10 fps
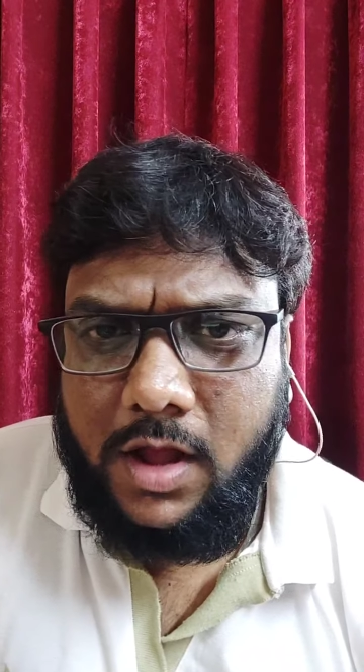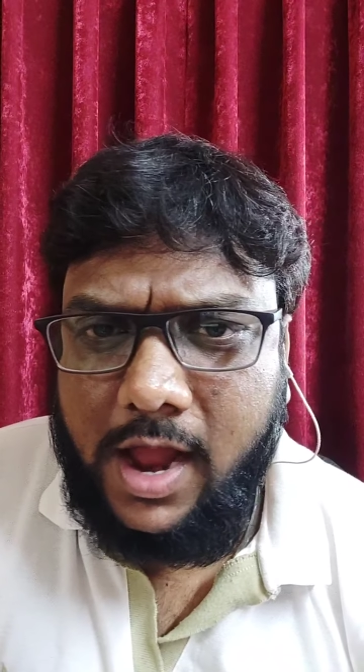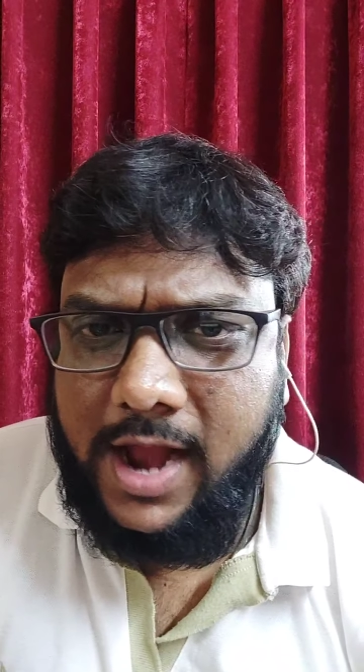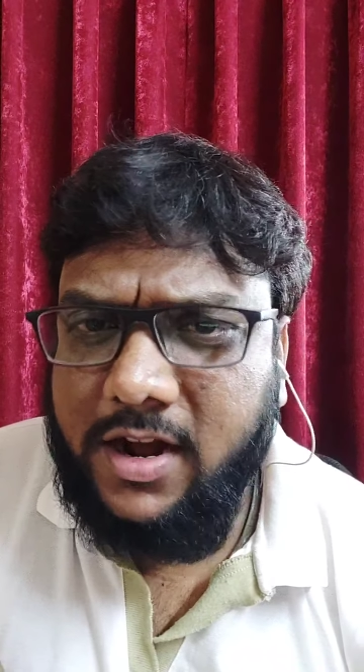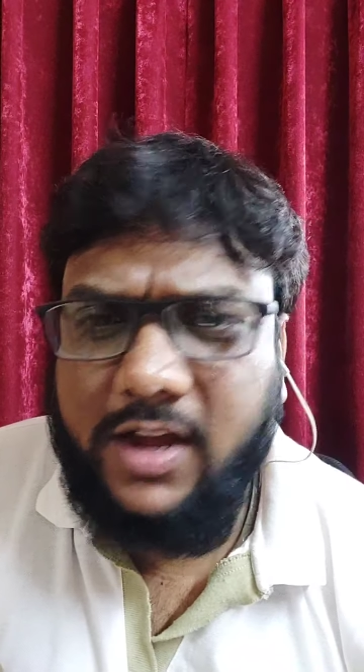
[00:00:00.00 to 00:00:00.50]

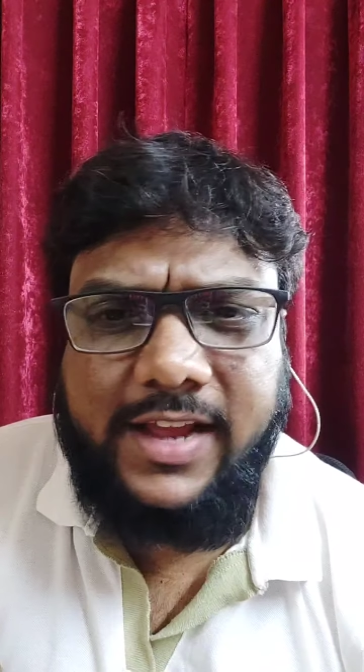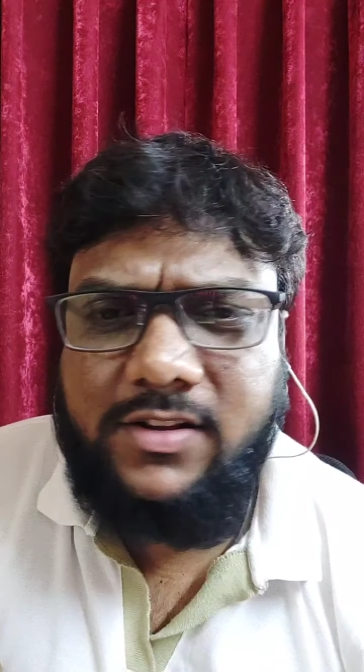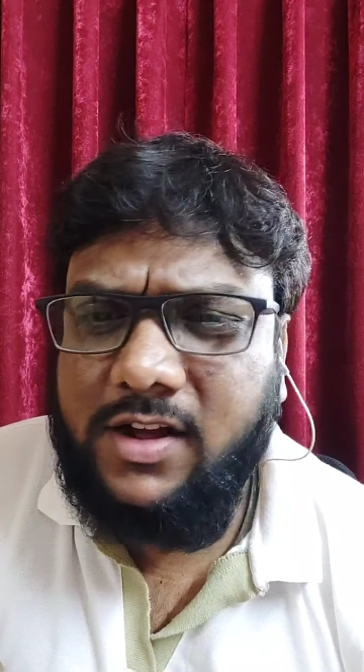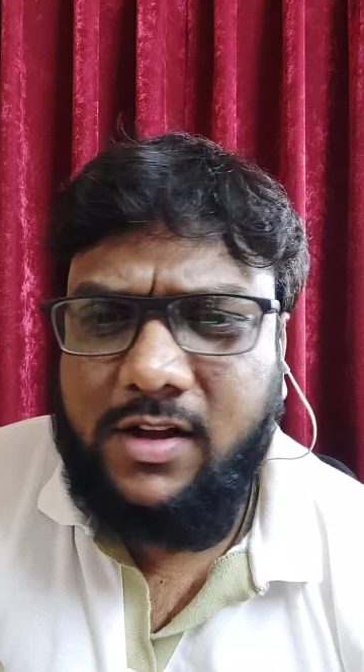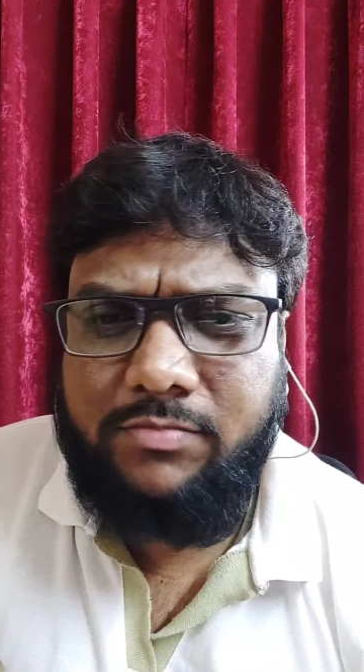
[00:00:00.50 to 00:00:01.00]
And again,
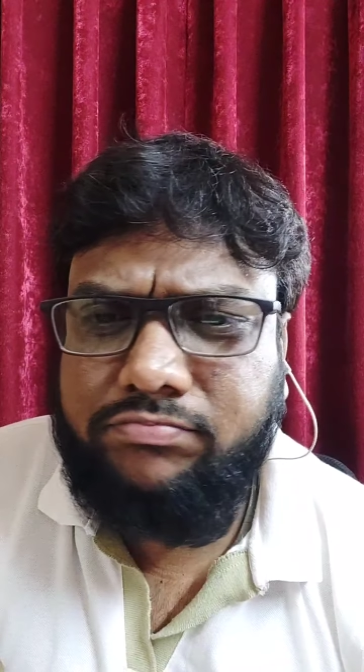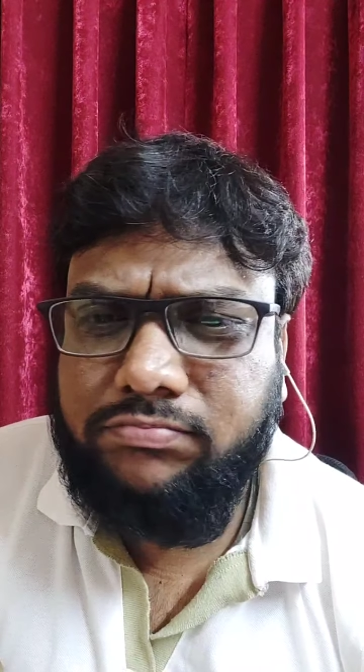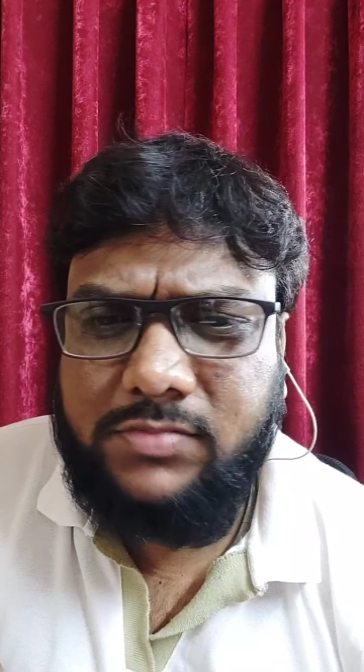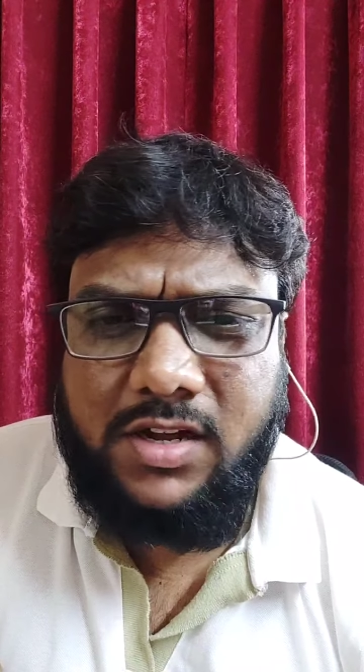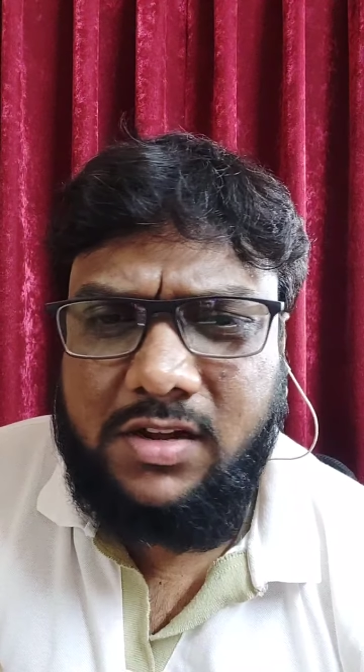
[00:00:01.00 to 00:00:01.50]

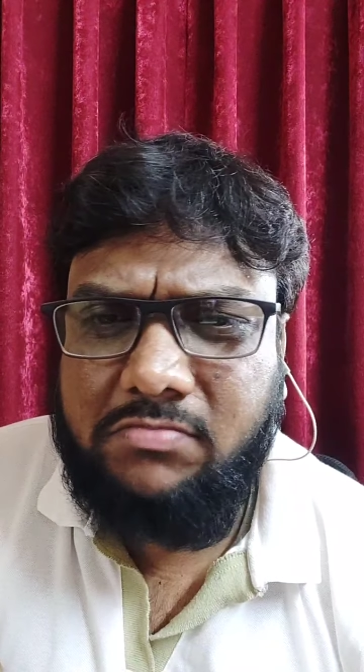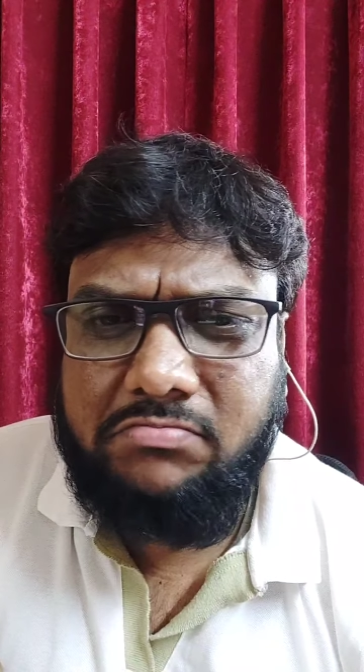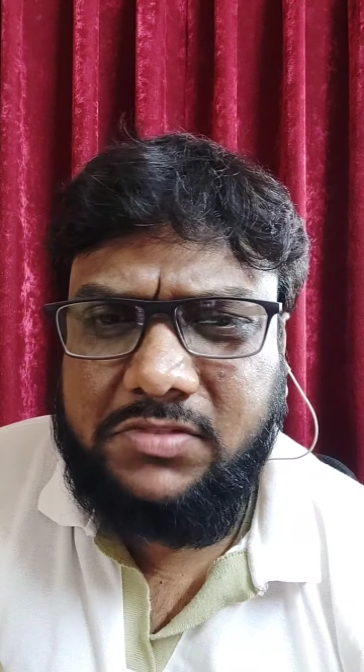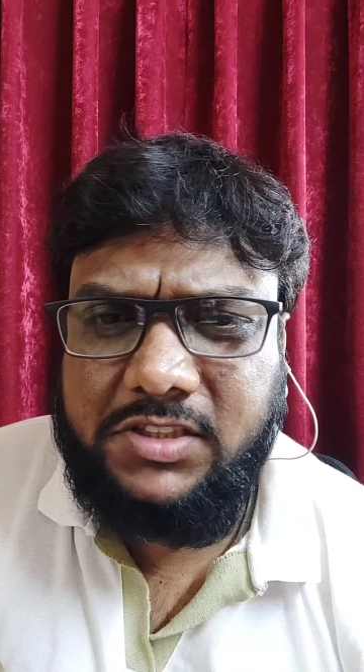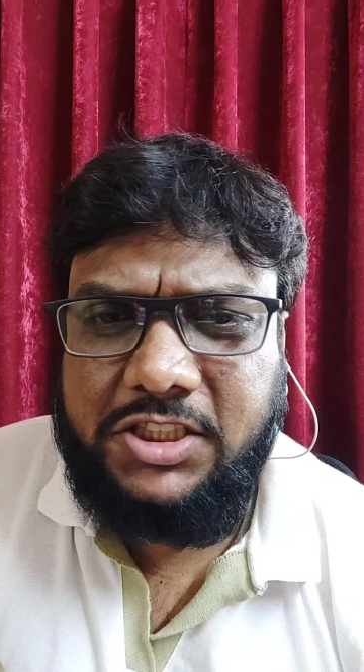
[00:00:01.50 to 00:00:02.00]

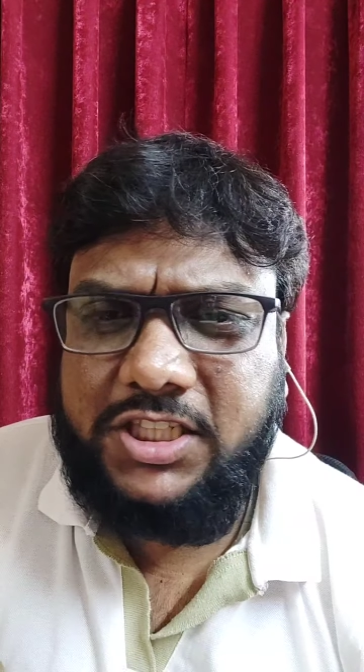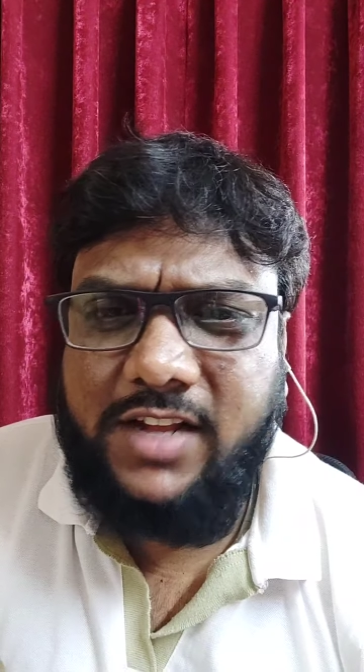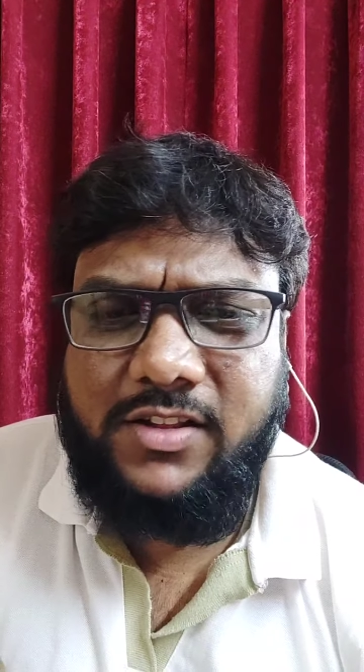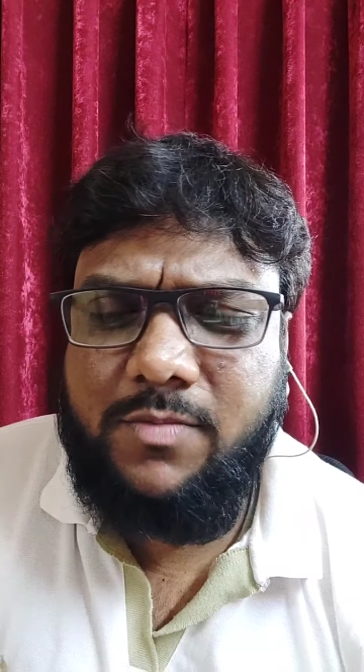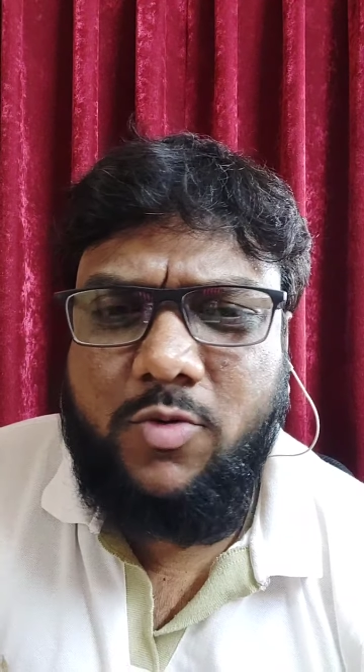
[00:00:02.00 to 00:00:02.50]

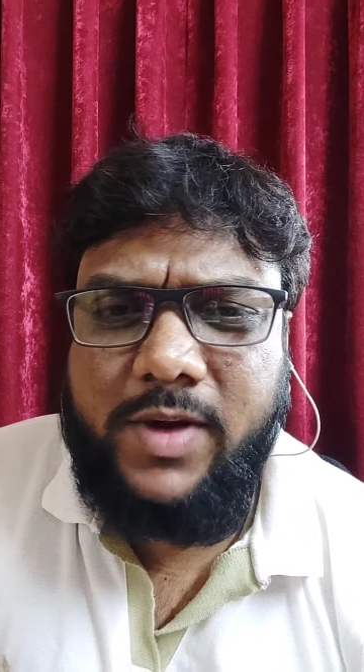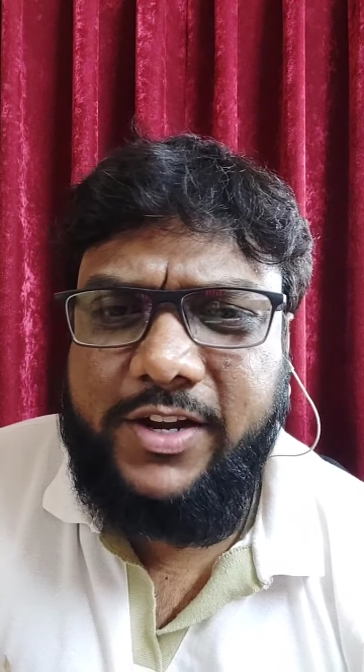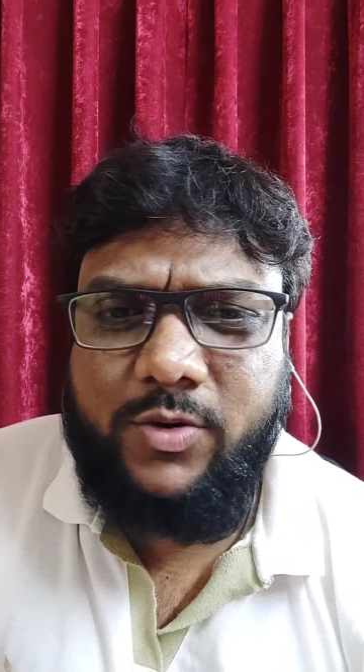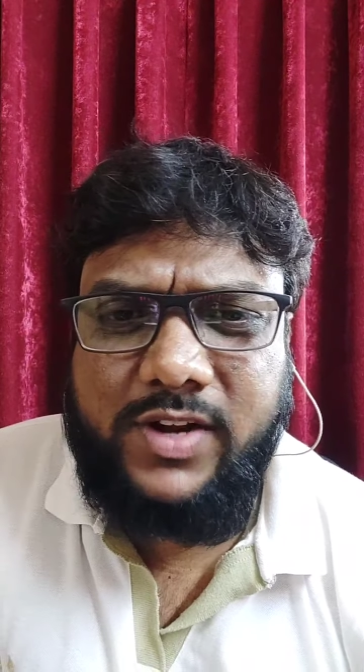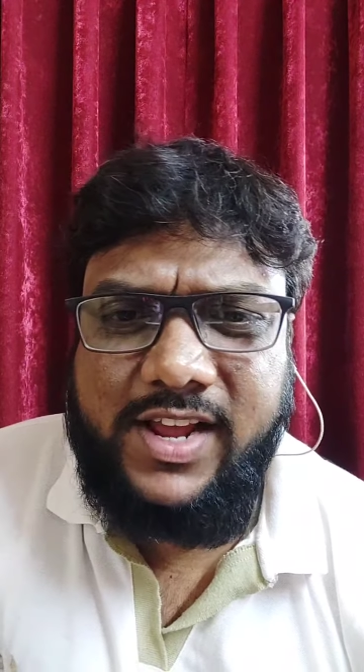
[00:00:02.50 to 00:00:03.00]
Ishan, the
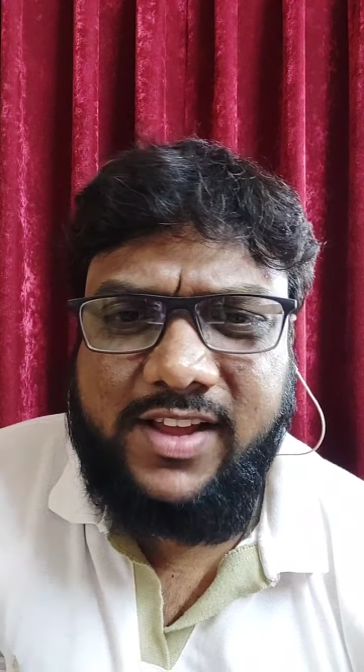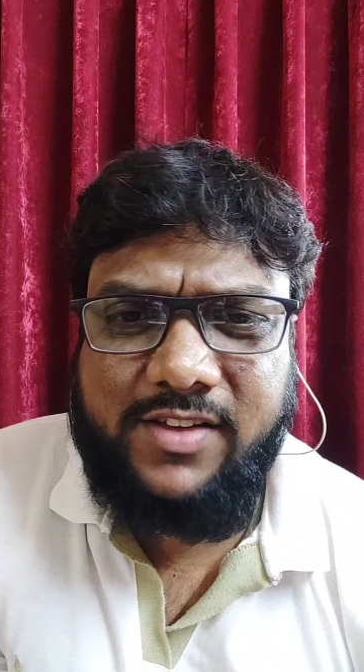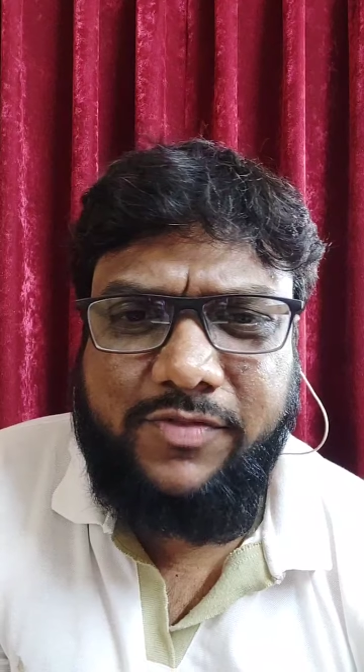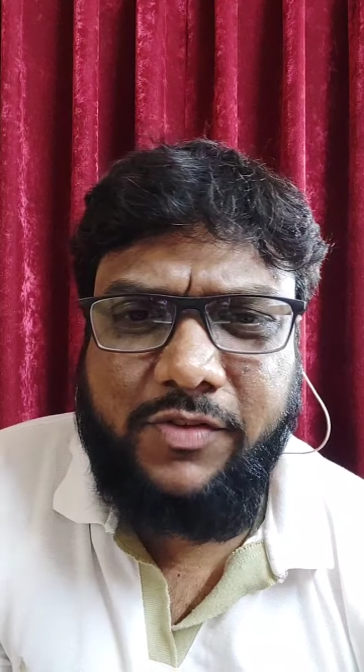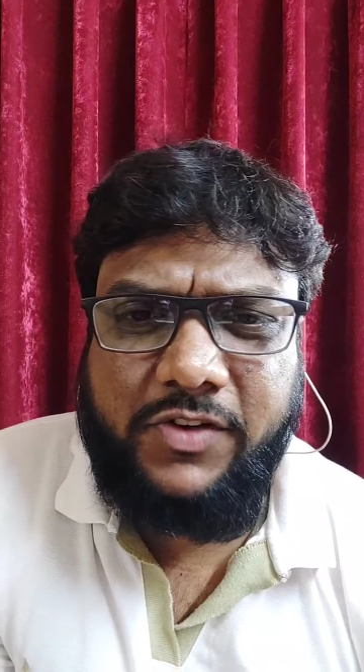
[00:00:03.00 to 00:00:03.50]
moment you take
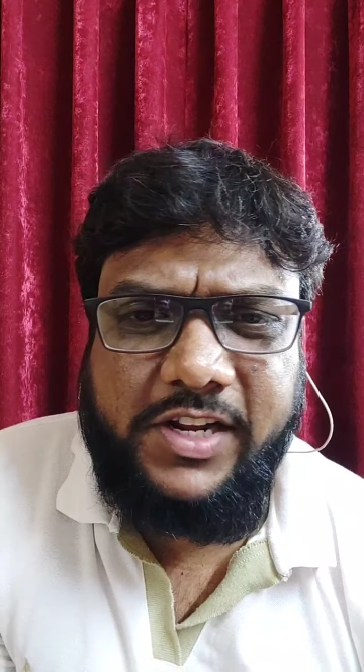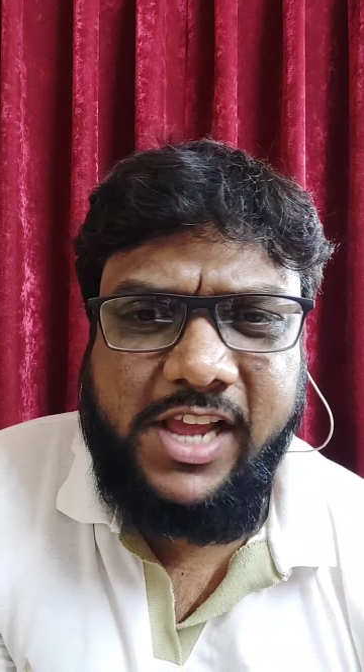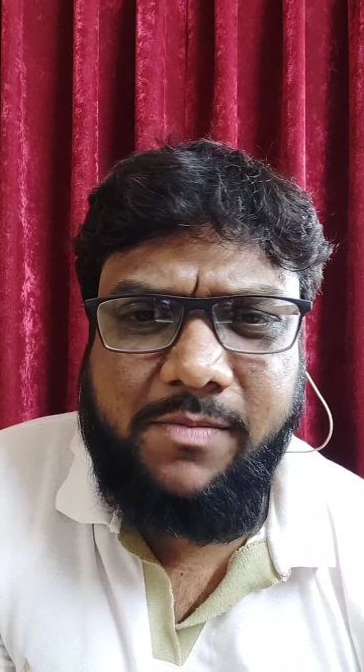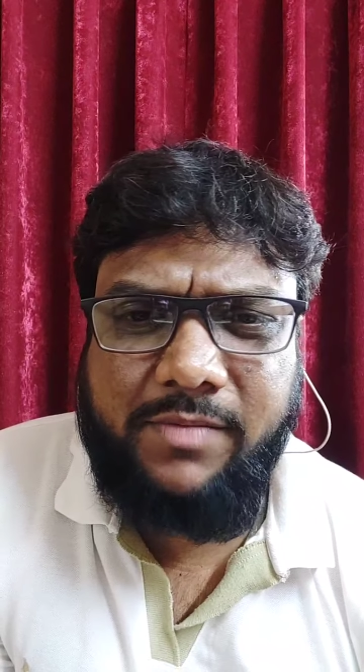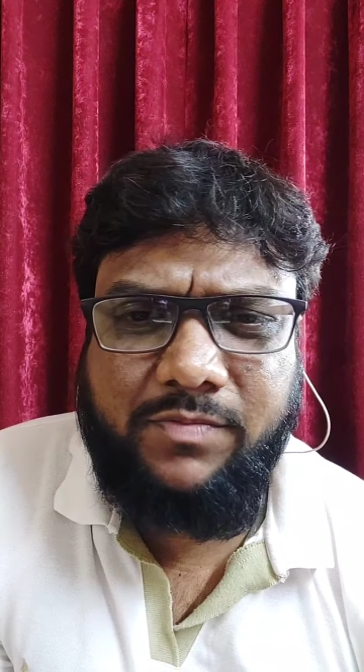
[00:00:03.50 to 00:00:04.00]
50
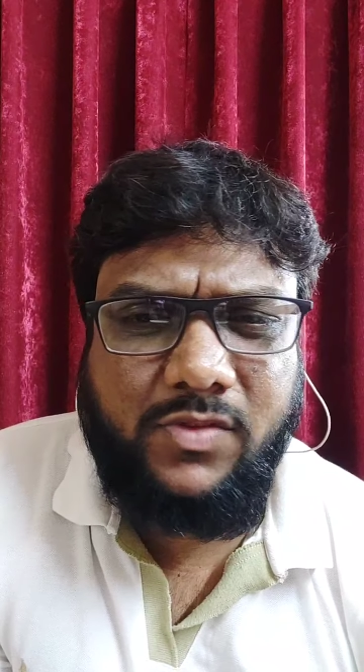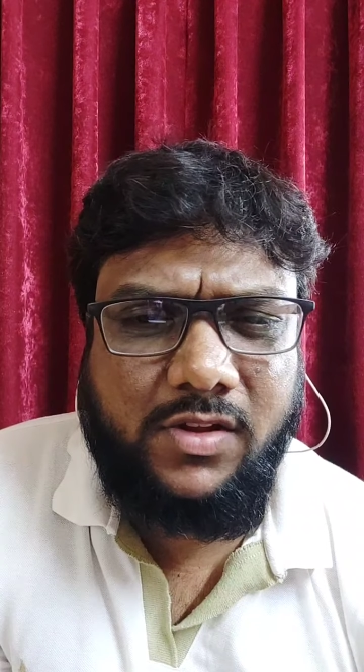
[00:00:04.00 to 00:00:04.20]
you